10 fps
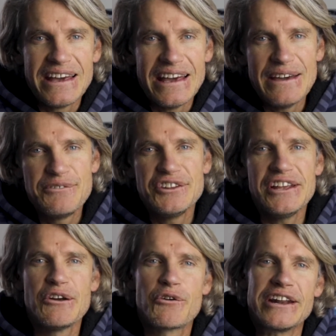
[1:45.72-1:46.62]
If you
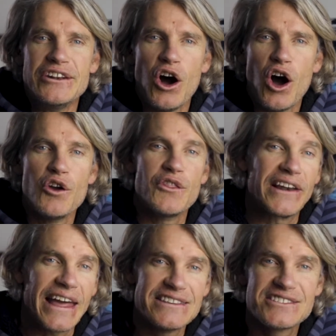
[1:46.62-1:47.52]
didn't already know, the
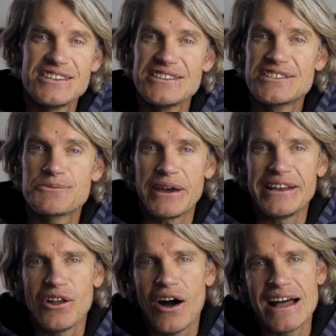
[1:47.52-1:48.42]
lenses,
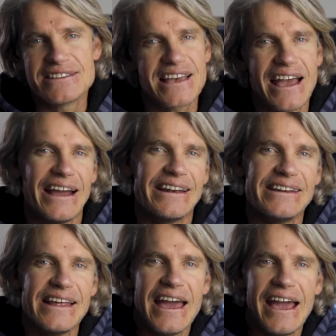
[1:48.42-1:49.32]
speed lights, and
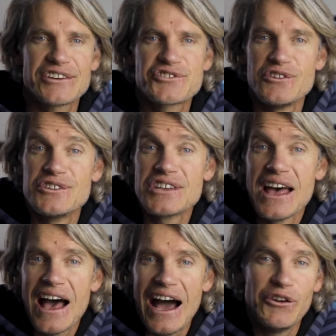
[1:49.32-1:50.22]
extras
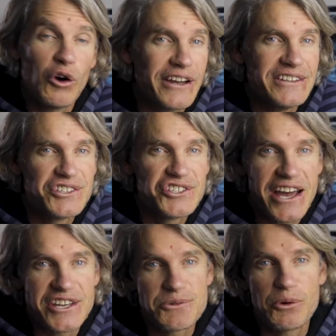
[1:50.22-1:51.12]
are not
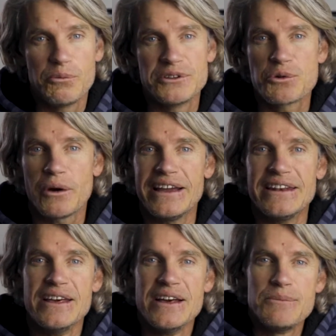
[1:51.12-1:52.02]
interchangeable between
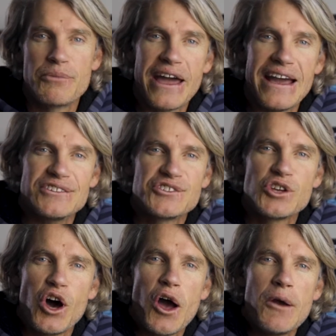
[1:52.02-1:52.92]
brands,
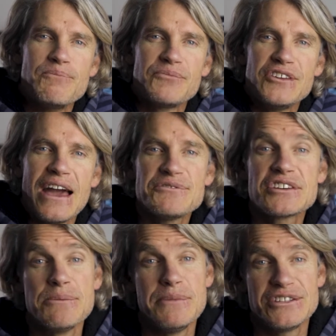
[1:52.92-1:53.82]
so you have to
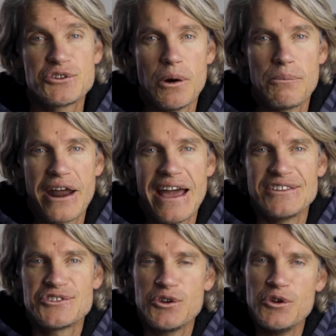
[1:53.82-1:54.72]
commit to a
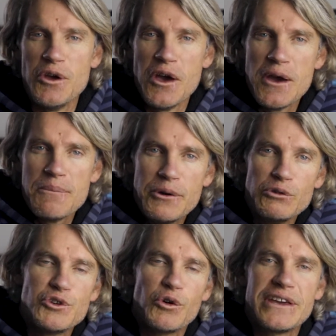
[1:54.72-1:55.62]
brand to
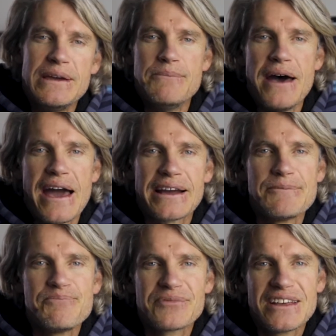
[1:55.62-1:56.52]
build your kit bag.
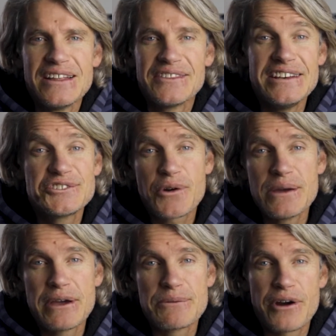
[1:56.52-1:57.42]
These 3
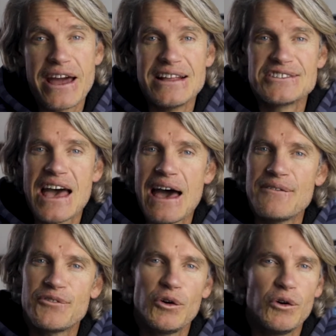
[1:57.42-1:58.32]
big brands
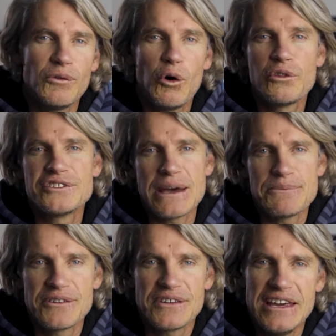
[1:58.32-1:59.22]
have all the
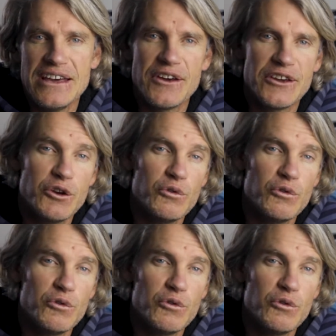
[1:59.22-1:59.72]
depth of gear that